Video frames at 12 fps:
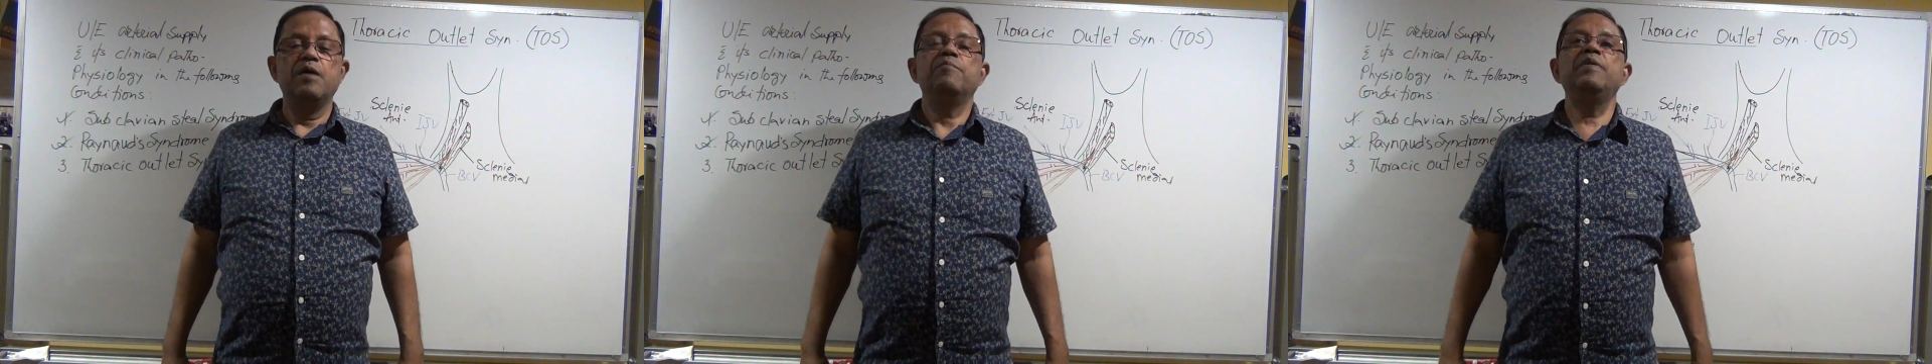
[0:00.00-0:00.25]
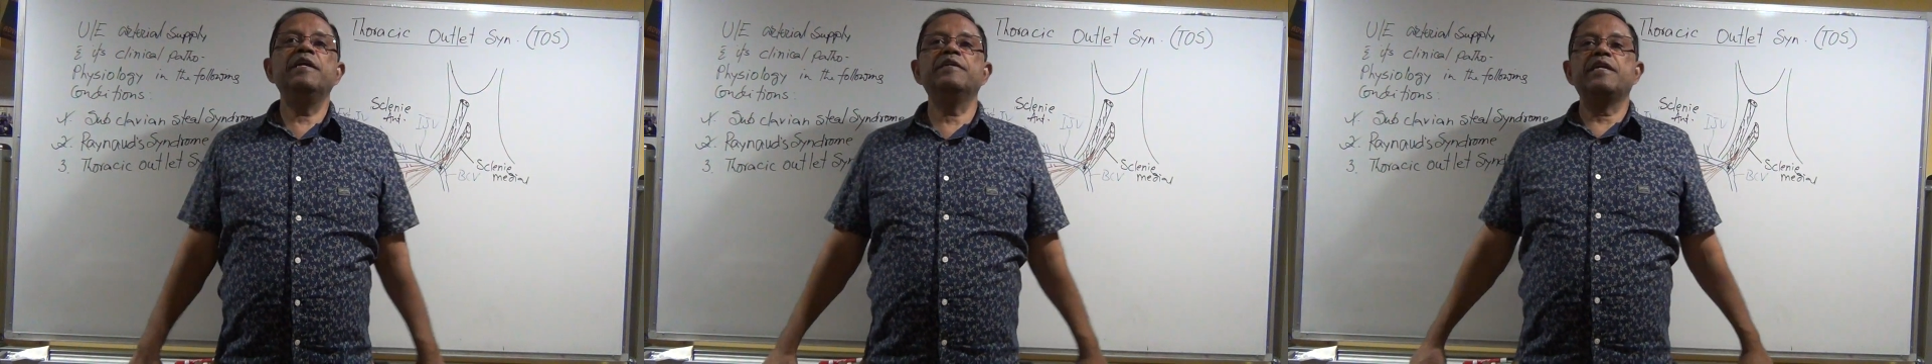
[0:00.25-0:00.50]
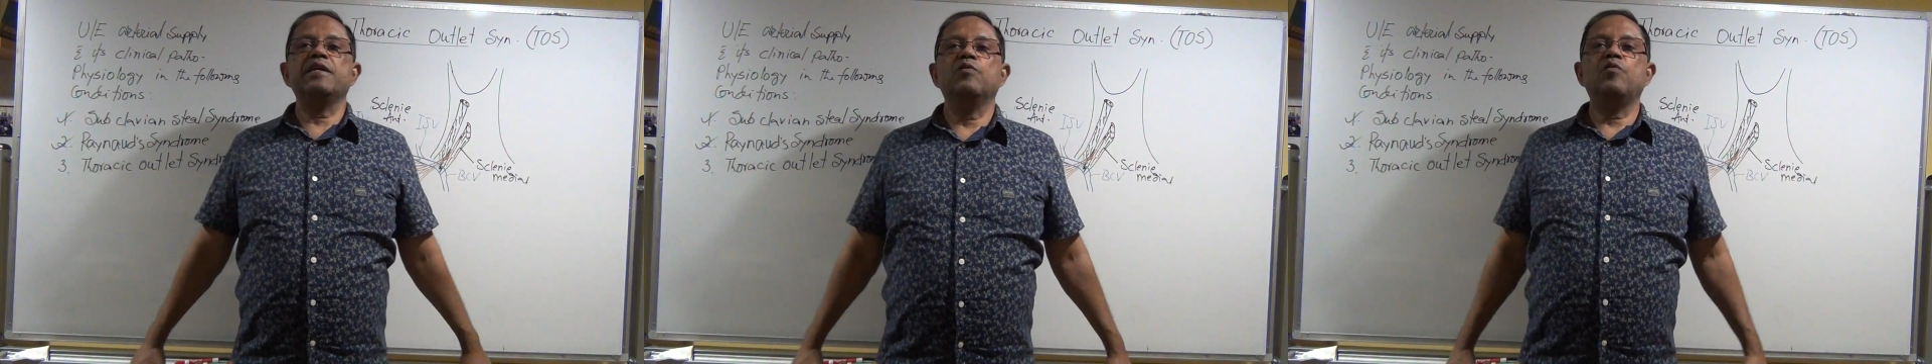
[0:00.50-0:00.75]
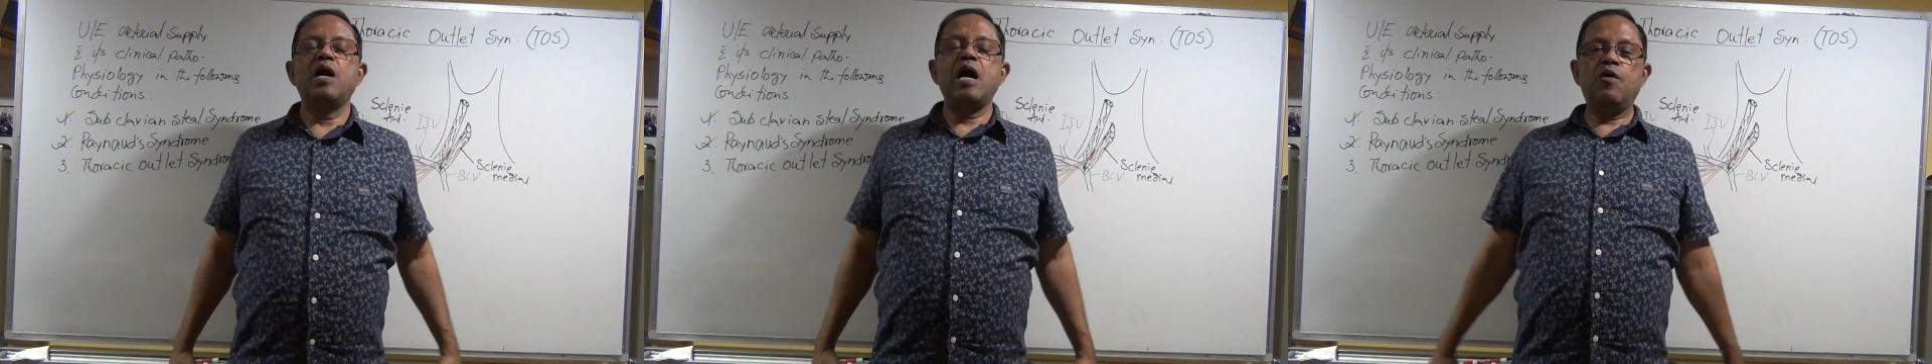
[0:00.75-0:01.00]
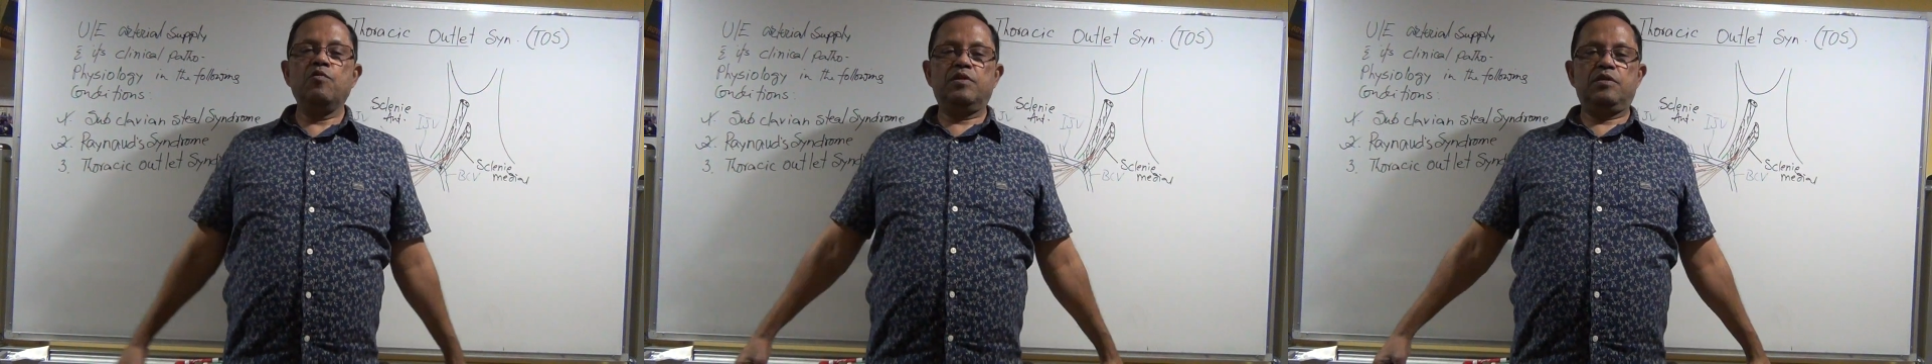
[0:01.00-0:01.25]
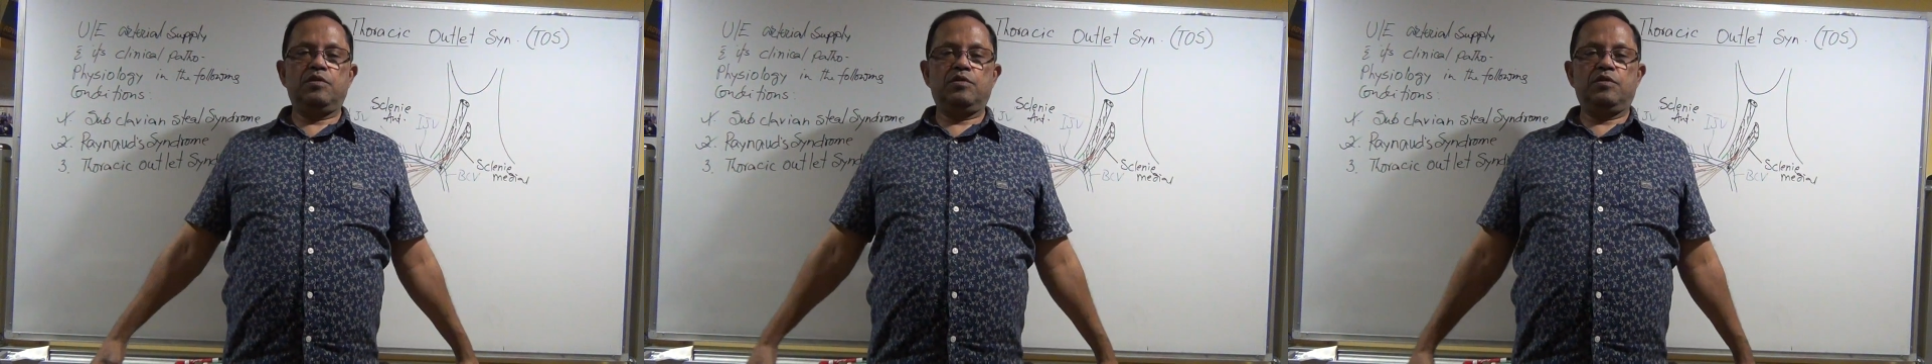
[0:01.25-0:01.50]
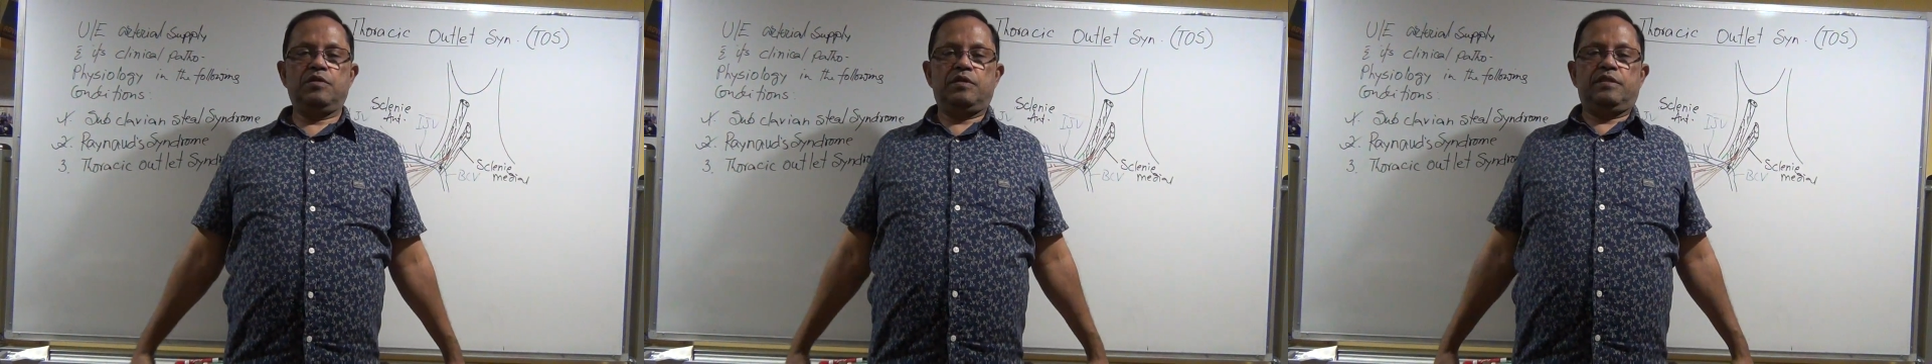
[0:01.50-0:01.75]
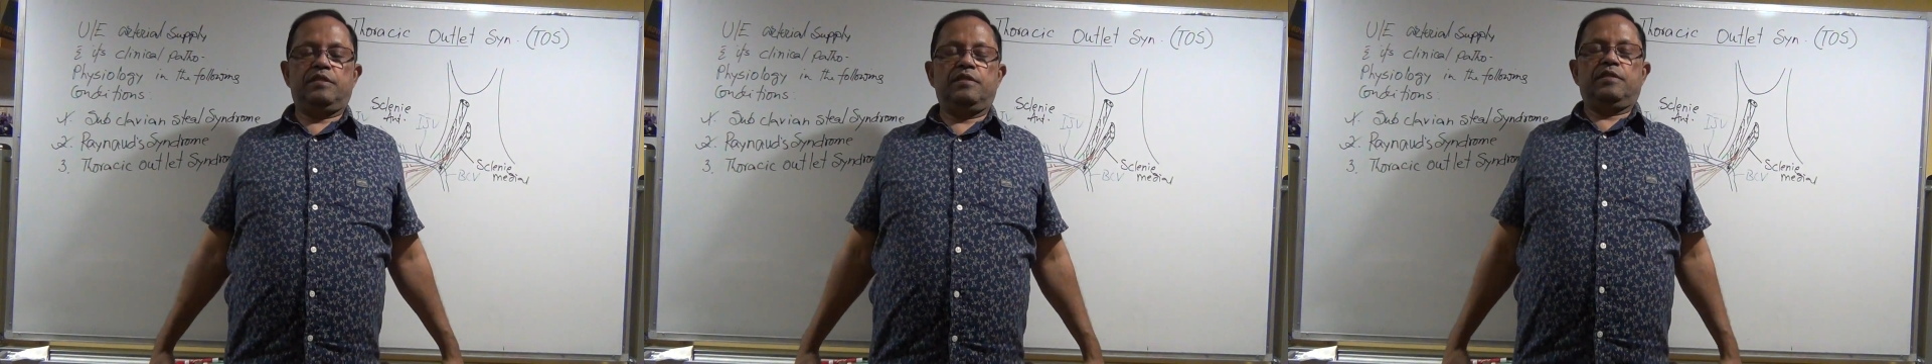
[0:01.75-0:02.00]
Military, how
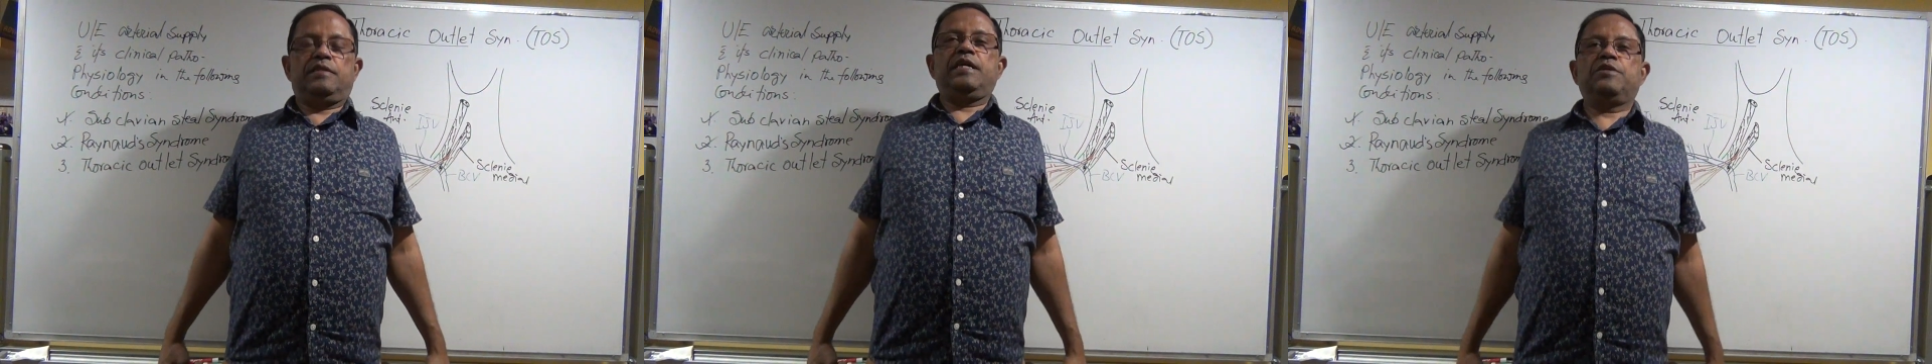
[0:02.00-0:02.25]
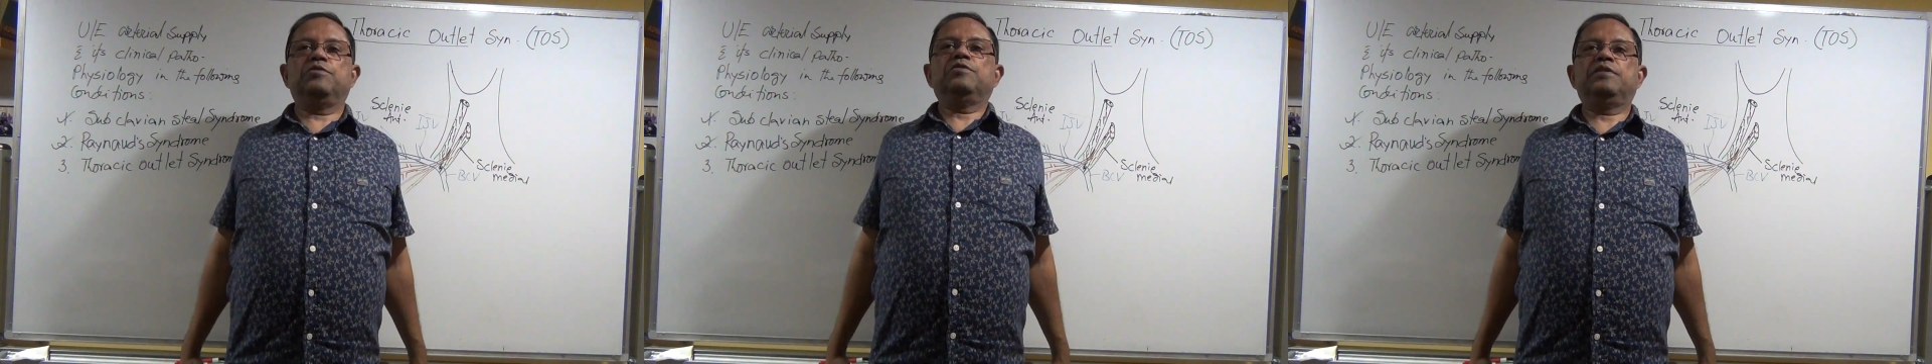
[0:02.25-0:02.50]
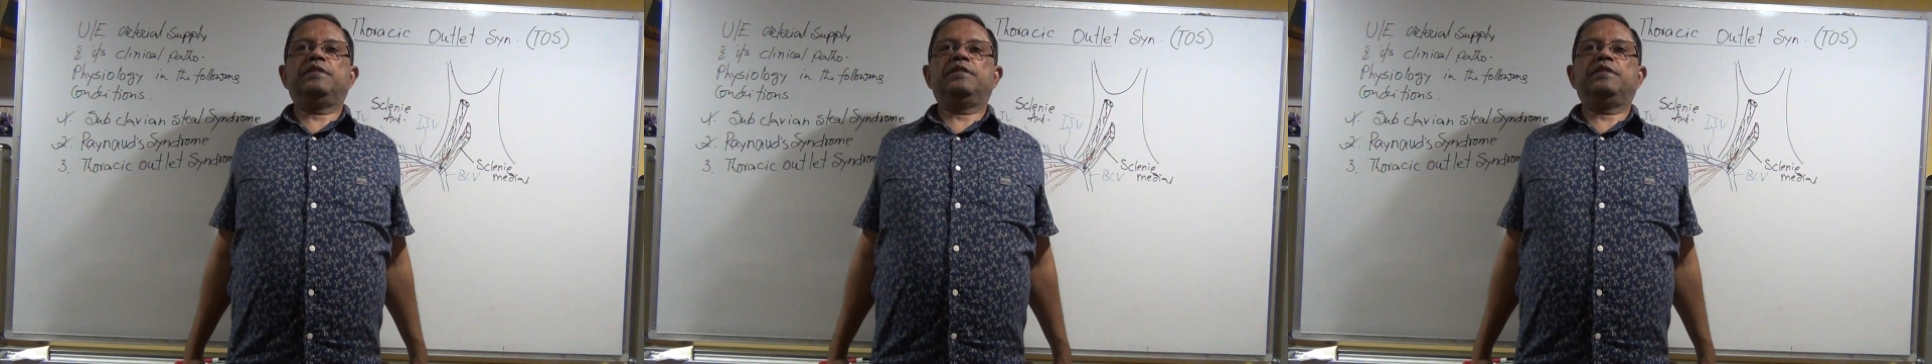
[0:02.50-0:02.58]
they do?